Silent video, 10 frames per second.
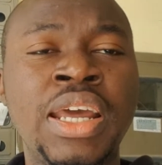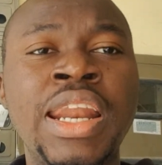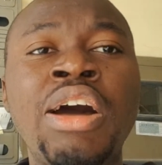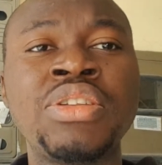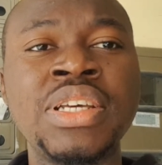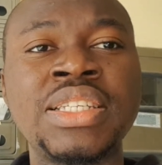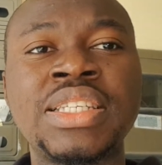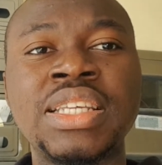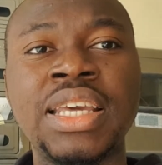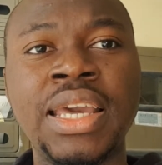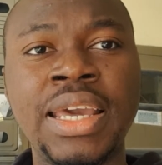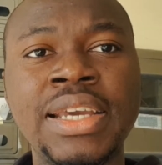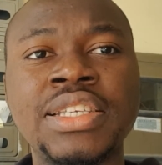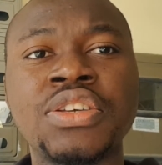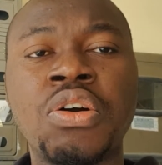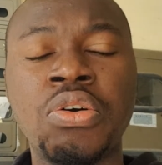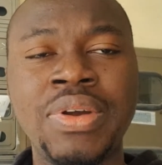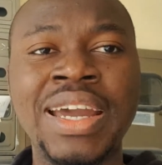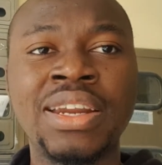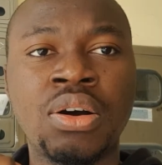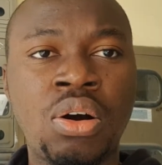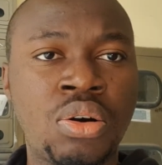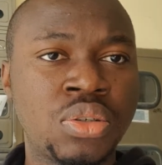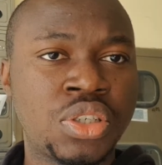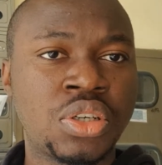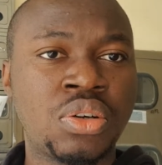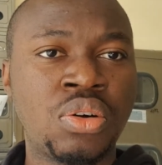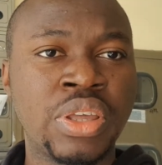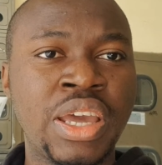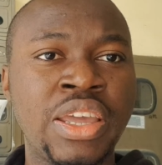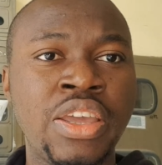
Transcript: Now, this is Korean culture, okay?